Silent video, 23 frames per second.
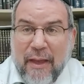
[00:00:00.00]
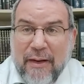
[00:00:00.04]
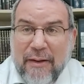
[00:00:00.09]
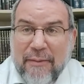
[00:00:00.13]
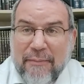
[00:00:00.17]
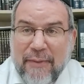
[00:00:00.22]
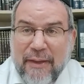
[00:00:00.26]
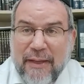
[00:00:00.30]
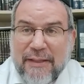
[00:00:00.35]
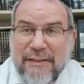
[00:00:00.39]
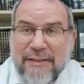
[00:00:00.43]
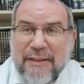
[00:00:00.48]
An
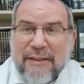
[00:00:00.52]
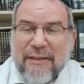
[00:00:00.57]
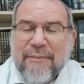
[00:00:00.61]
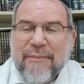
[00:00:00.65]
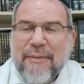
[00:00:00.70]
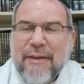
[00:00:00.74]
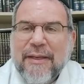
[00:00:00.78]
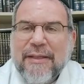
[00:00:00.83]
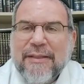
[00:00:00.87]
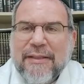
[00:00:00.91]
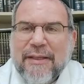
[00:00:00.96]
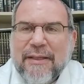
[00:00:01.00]
amazing,
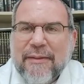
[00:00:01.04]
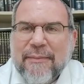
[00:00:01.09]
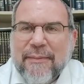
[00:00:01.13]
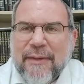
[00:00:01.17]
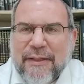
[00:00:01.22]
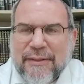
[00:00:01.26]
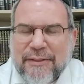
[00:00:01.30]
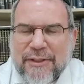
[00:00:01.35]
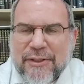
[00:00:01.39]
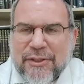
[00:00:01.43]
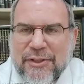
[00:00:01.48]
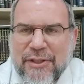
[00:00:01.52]
amazing,
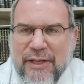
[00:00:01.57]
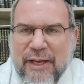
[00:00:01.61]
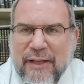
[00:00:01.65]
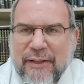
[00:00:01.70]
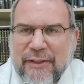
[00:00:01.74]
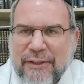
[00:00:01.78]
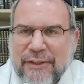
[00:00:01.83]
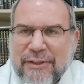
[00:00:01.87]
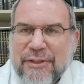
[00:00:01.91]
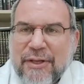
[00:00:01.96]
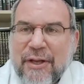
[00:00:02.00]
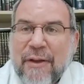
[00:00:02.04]
amazing
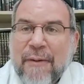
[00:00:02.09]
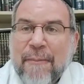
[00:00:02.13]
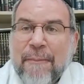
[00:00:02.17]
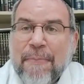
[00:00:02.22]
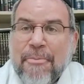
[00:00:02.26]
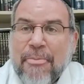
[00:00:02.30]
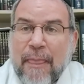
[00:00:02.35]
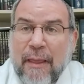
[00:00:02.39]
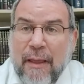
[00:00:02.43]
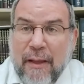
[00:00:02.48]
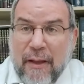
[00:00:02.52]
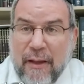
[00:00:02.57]
challenge.
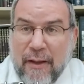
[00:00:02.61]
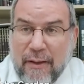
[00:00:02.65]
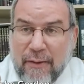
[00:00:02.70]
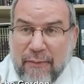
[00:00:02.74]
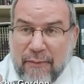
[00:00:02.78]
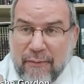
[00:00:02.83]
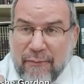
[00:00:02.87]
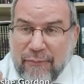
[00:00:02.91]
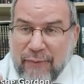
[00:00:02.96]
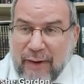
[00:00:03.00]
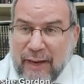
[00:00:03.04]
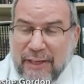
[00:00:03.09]

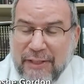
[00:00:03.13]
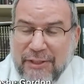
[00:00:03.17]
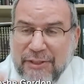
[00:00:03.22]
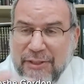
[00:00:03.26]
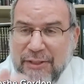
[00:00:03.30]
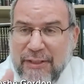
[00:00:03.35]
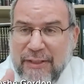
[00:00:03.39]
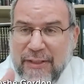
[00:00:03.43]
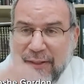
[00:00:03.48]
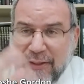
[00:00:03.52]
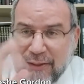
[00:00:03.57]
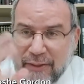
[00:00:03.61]

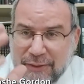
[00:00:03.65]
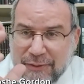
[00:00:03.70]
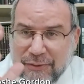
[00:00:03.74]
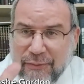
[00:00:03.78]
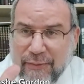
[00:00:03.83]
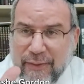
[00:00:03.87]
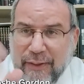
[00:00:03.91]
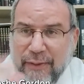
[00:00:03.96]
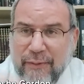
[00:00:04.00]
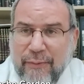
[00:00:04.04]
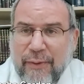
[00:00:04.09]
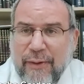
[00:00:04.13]
Rashi is
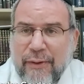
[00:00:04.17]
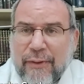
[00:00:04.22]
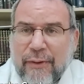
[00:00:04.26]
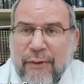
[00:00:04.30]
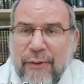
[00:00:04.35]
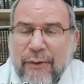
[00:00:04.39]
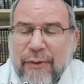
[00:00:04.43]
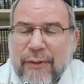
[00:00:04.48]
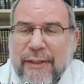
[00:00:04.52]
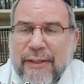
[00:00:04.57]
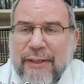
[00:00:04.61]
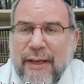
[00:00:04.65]
already one of the
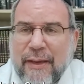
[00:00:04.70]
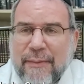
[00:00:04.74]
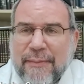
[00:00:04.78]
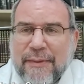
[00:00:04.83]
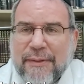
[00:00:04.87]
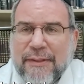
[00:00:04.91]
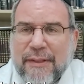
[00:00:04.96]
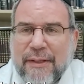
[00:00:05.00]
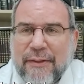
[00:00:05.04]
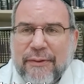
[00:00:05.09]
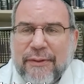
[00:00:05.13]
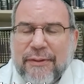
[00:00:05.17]
early
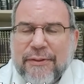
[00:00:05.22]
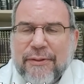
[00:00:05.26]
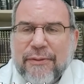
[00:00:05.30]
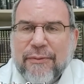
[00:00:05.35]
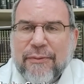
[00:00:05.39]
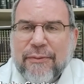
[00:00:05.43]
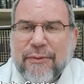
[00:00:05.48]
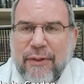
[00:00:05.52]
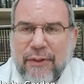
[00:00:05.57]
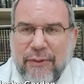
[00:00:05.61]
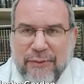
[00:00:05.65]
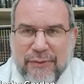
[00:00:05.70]
commentaries
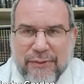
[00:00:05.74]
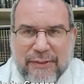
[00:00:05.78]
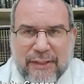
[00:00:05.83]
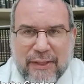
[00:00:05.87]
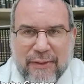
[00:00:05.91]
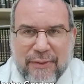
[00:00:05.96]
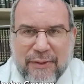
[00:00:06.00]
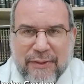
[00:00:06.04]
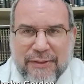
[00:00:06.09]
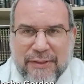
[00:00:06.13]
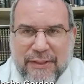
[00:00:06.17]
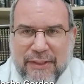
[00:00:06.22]
who notes
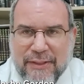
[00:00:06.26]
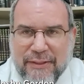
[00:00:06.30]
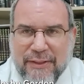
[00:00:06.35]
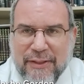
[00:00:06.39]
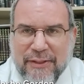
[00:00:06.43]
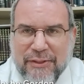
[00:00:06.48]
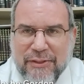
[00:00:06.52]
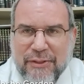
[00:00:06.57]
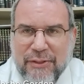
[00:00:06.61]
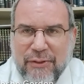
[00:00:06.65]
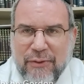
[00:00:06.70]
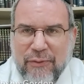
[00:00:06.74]
that there's an
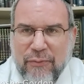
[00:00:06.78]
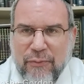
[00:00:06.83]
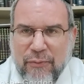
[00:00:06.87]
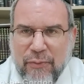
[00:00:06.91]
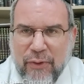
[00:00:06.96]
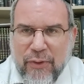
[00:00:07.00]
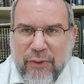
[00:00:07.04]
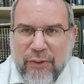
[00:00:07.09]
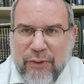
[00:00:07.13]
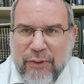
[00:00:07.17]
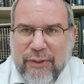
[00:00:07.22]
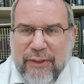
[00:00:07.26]
additional
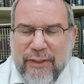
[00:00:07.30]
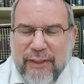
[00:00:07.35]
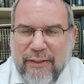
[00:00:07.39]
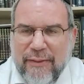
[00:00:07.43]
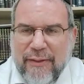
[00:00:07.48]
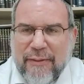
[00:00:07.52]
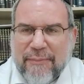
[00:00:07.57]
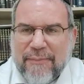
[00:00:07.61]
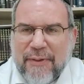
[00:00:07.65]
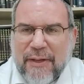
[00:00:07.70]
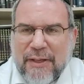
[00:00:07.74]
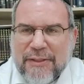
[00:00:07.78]
word
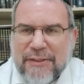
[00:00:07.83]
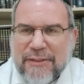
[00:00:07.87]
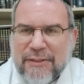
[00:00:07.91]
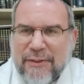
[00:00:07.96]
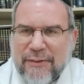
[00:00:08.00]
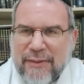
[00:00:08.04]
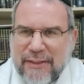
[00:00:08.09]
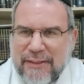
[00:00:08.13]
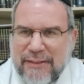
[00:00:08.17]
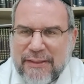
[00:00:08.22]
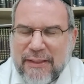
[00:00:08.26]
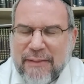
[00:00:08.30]
in the
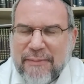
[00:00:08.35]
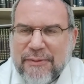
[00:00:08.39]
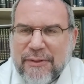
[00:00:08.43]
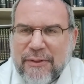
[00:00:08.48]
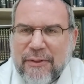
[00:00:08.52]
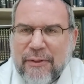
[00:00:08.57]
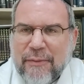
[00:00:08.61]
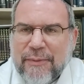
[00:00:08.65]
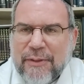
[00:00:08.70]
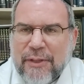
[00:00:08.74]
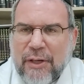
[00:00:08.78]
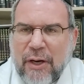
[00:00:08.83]
pasuk that seems a
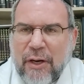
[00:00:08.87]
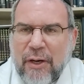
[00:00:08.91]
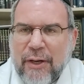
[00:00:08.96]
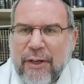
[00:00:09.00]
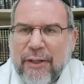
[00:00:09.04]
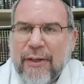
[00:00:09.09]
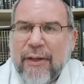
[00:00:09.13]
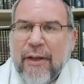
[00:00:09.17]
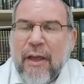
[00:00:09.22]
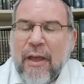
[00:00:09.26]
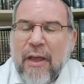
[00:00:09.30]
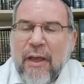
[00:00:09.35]
little bit
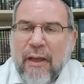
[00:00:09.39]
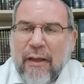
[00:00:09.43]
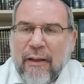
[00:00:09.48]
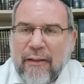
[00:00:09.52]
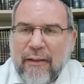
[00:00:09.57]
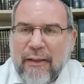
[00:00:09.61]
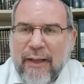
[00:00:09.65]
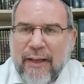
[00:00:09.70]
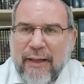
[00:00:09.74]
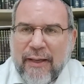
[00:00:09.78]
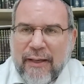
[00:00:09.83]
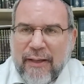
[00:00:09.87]
odd.
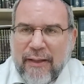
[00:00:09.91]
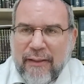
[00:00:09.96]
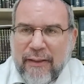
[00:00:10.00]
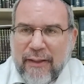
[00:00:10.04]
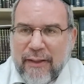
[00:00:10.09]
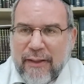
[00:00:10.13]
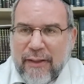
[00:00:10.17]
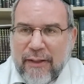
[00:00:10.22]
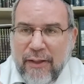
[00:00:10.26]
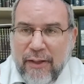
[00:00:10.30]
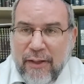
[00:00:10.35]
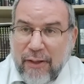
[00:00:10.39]
Lech
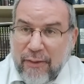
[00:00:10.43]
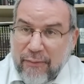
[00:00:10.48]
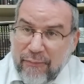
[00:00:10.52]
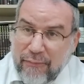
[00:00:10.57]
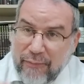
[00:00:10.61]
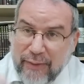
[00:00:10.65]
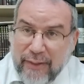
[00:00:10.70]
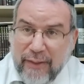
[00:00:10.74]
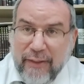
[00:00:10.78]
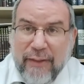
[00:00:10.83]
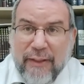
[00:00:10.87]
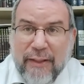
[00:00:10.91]
Lecha.
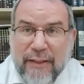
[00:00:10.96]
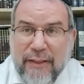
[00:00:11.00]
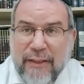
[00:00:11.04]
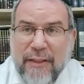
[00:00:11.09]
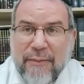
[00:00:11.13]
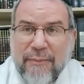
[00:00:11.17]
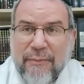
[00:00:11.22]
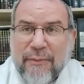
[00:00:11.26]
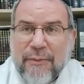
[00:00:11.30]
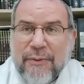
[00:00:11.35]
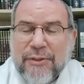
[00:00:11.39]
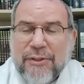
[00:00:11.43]
Really, in
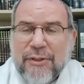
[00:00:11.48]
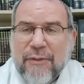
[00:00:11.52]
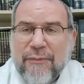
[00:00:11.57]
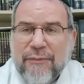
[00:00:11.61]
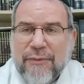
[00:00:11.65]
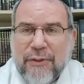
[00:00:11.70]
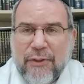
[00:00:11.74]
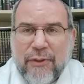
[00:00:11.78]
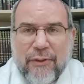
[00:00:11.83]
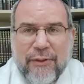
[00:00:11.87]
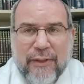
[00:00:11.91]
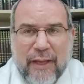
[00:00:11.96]
Hebrew, we should
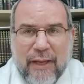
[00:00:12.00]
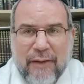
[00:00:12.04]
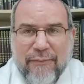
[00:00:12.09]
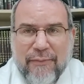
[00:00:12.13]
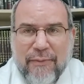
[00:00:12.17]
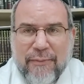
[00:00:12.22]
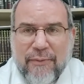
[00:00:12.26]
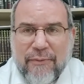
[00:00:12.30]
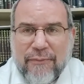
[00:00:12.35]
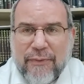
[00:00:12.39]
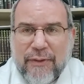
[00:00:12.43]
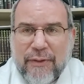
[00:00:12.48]
have told
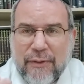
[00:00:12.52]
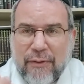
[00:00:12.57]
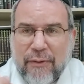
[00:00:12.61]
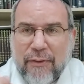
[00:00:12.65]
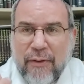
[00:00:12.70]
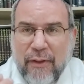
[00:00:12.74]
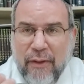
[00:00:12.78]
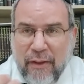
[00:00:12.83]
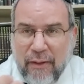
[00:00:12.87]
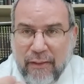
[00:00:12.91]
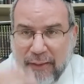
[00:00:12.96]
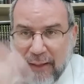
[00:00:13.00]
Avraham
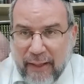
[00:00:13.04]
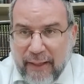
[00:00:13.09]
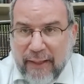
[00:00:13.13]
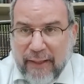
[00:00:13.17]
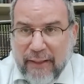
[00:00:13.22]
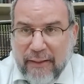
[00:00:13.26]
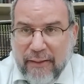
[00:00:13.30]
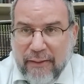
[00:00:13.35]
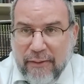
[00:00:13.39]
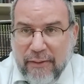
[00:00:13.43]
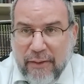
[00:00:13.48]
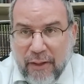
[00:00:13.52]
Avinu,
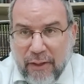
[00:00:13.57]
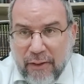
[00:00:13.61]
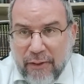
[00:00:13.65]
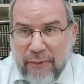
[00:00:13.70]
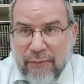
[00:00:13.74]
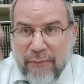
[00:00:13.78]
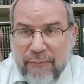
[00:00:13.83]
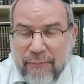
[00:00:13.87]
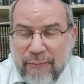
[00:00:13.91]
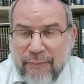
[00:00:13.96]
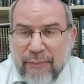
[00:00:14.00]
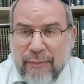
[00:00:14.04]
Lech,
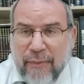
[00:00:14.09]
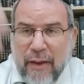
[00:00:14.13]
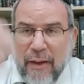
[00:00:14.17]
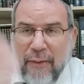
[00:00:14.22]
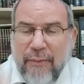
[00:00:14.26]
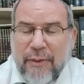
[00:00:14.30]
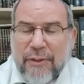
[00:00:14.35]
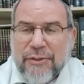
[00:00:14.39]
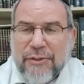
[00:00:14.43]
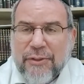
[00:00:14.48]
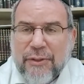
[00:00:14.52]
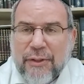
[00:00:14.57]
go. I
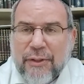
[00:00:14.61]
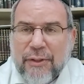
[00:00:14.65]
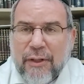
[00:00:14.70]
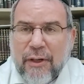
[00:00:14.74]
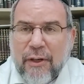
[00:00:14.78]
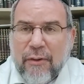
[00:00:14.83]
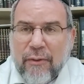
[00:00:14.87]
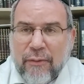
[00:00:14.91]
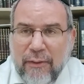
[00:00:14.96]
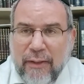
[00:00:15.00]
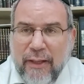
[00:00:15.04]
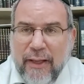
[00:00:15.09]
want you to
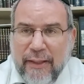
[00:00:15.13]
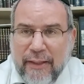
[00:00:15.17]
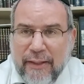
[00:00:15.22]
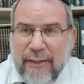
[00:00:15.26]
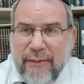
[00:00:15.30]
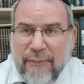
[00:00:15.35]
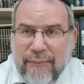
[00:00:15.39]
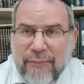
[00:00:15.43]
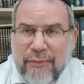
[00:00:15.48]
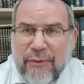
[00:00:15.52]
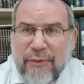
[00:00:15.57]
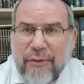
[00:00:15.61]
go.
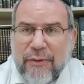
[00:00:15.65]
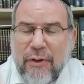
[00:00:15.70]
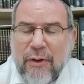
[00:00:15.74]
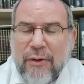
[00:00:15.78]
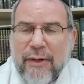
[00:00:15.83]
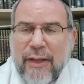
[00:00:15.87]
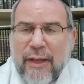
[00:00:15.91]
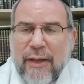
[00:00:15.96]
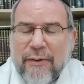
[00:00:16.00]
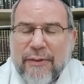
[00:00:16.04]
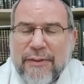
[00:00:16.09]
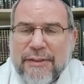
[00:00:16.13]
Lech, you
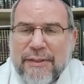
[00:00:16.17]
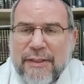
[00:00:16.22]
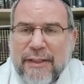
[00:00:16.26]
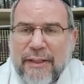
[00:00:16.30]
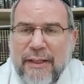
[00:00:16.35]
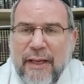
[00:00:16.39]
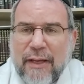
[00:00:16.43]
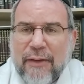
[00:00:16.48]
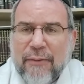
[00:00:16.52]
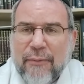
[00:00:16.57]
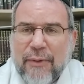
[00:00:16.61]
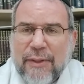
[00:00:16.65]
go to Eretz
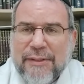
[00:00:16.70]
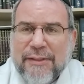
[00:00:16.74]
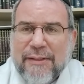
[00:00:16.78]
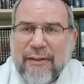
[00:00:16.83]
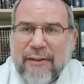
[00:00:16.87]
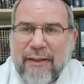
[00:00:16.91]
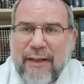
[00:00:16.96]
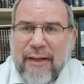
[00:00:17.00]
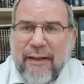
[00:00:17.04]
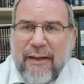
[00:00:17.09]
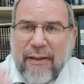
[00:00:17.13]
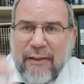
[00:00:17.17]
Canaan. What's
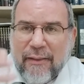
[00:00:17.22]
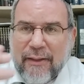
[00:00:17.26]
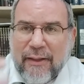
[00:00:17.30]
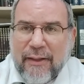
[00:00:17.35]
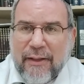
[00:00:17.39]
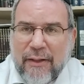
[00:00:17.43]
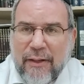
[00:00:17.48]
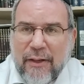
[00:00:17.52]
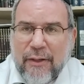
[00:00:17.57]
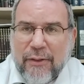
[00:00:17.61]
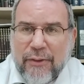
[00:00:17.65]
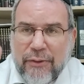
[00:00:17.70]
Lech
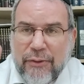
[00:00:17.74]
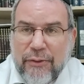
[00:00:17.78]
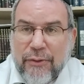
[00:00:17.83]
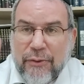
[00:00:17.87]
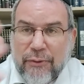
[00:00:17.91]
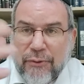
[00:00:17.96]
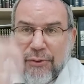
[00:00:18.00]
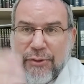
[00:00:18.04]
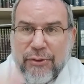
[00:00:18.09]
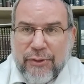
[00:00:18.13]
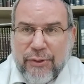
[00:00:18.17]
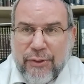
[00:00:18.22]
Lecha?
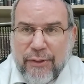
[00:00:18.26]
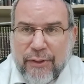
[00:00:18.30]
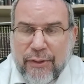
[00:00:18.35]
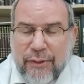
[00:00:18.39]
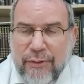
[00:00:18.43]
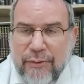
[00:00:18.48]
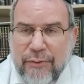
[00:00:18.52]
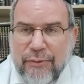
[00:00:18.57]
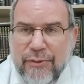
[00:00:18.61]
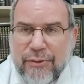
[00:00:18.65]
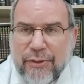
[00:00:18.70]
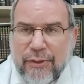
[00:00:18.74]

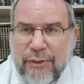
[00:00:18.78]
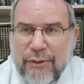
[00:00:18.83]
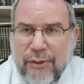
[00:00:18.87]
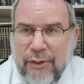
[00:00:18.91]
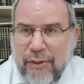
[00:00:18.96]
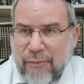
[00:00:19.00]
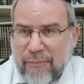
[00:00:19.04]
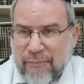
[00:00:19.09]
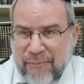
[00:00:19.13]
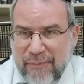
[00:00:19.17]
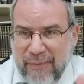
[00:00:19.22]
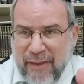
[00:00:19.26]
You should
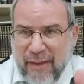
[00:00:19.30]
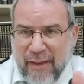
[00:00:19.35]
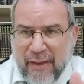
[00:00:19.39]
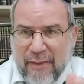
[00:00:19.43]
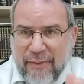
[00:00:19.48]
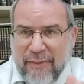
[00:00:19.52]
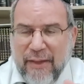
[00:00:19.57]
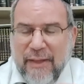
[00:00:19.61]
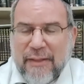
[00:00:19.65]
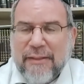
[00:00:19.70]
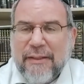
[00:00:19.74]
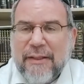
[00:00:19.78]
go.
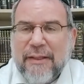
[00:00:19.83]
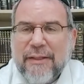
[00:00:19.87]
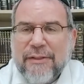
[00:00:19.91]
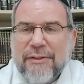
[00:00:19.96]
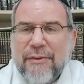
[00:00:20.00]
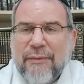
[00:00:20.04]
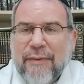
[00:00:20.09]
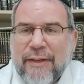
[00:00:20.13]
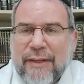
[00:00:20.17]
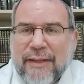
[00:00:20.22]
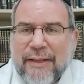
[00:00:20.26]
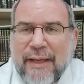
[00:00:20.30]
The idea
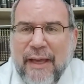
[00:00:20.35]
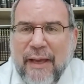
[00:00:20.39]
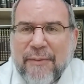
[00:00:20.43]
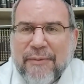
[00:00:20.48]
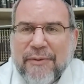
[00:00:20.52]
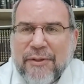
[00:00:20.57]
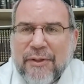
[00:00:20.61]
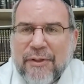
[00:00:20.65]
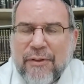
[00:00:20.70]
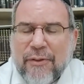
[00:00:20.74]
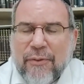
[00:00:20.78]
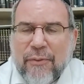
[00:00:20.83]
is already
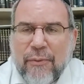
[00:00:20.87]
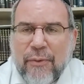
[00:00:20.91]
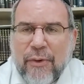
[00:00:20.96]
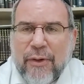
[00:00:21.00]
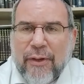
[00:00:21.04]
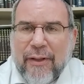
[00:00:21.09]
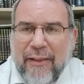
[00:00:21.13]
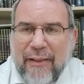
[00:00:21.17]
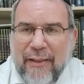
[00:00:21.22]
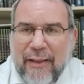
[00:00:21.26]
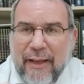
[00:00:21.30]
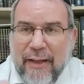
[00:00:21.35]
captured in the
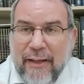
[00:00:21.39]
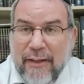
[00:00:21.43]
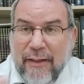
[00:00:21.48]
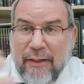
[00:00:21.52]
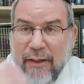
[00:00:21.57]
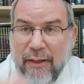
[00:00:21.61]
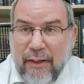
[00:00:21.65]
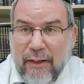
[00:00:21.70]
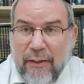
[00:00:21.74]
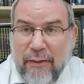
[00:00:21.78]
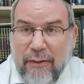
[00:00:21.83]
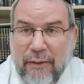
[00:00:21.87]
word Lech
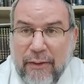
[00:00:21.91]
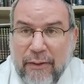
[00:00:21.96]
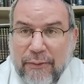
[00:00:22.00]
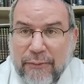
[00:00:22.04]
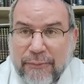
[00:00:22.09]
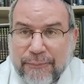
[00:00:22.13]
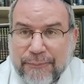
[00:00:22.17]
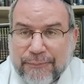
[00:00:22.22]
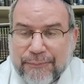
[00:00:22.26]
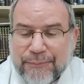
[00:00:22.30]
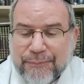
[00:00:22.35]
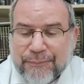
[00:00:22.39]

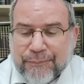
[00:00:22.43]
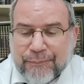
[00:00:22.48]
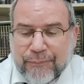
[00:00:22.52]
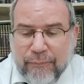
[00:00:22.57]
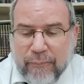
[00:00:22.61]
alone.